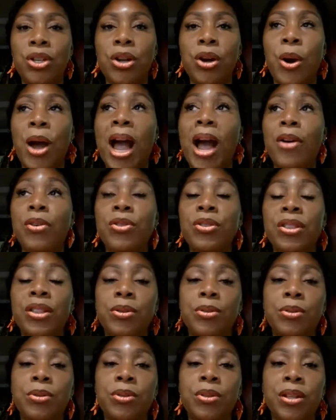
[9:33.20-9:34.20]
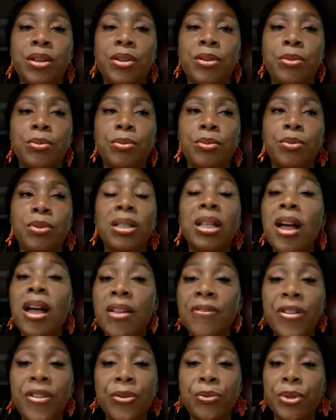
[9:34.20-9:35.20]
how the
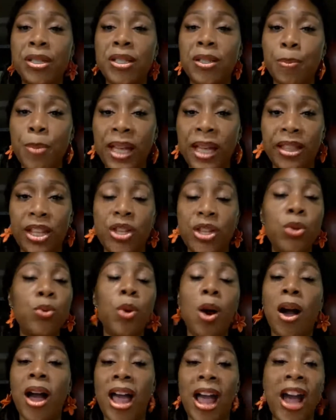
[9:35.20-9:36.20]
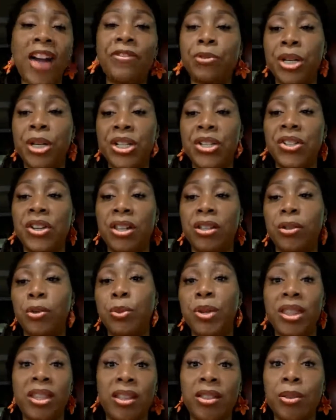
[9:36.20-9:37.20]
love and respect that you all have for each other
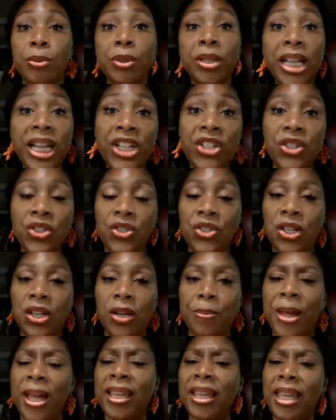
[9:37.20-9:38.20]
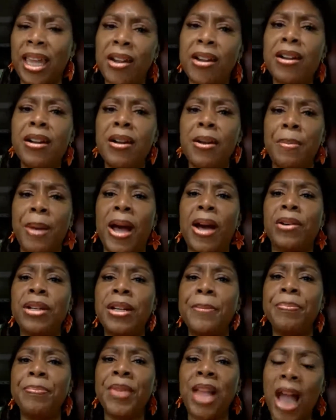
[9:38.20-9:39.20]
within the relationship. I care about
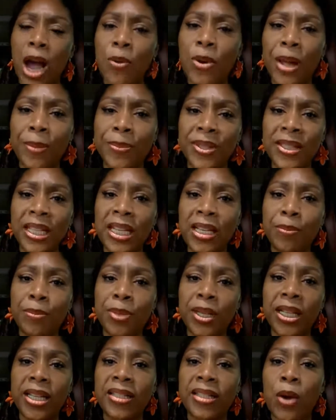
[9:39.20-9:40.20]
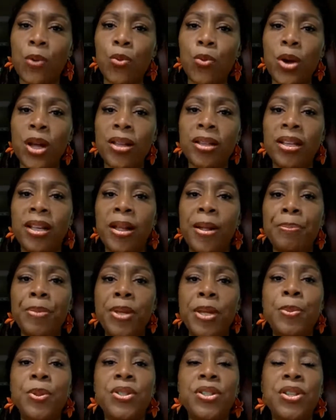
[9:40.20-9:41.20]
how I'm seen, because I want
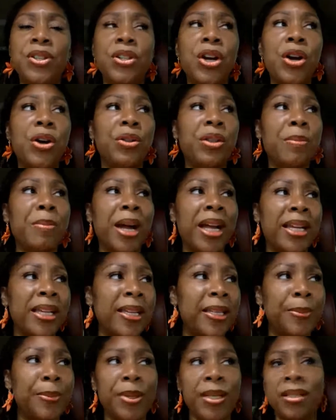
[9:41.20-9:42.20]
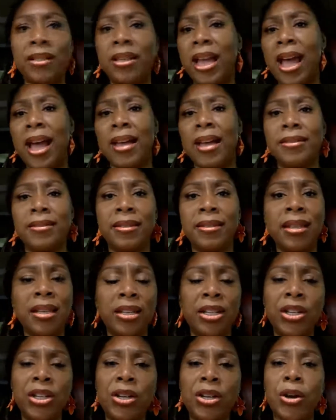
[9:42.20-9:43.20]
people to know that my husband has,
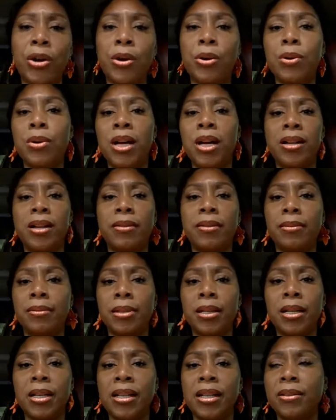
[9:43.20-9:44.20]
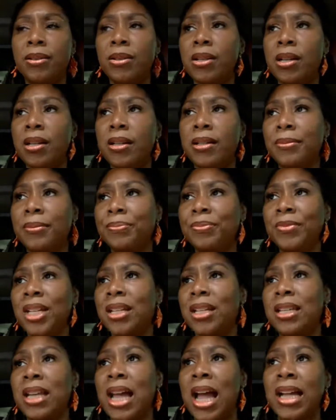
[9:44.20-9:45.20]

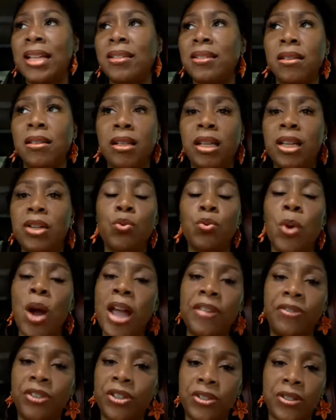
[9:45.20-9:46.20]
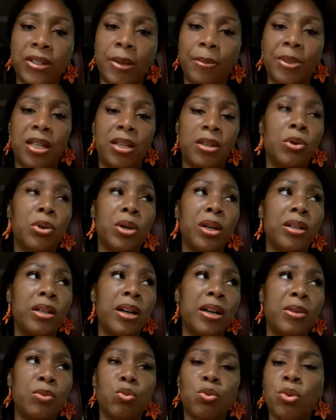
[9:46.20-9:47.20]
a nice looking wife or something, or
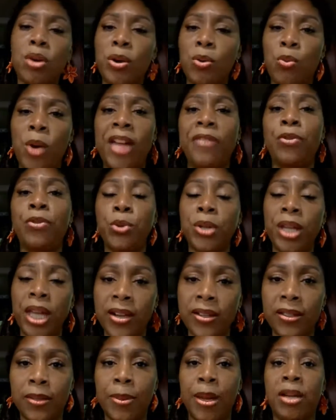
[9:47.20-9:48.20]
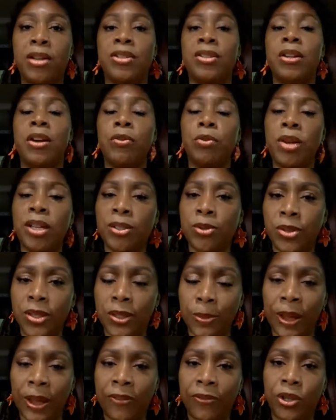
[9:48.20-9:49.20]
a wife who cares about herself, who has
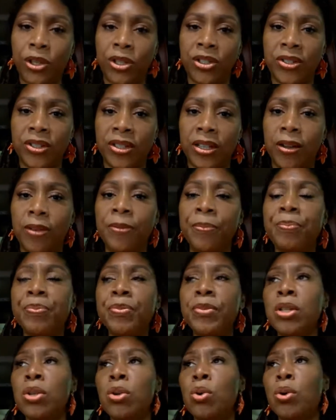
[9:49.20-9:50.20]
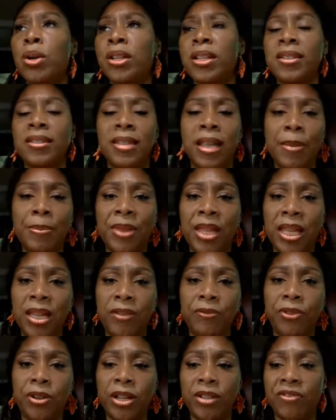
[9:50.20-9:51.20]
respect for herself. Or the same thing
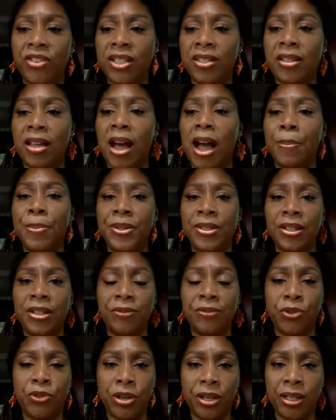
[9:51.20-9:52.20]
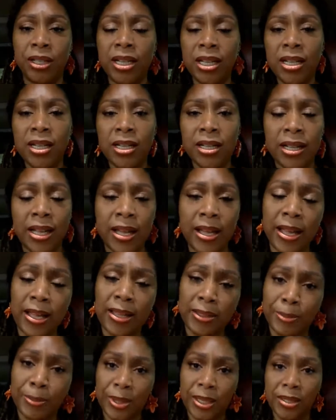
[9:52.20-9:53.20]
for, if it's the opposite, for a
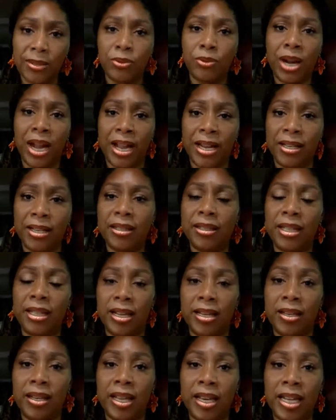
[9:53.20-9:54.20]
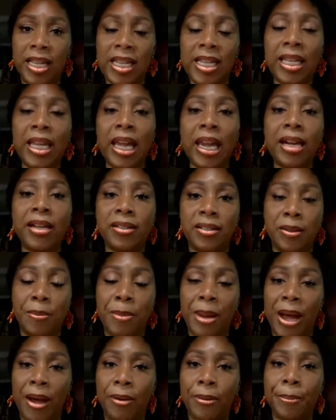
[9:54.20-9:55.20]
husband, right? That he cares
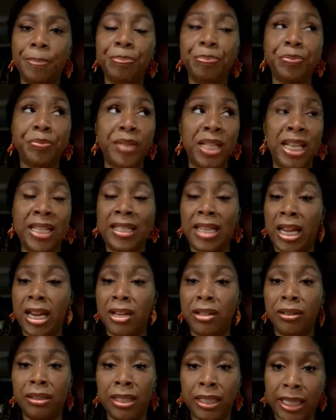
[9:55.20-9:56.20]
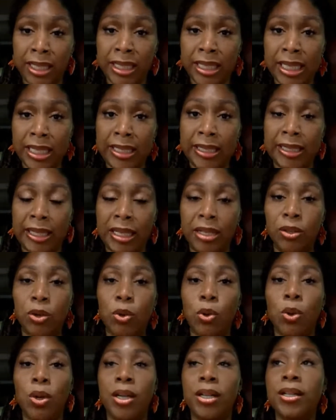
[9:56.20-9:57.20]
about his hair looking decent,
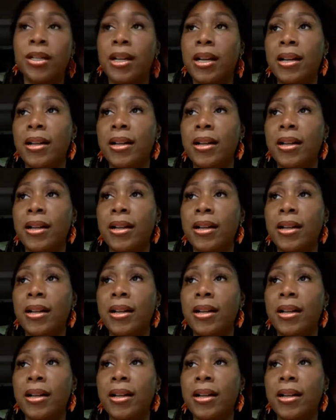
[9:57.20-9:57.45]
or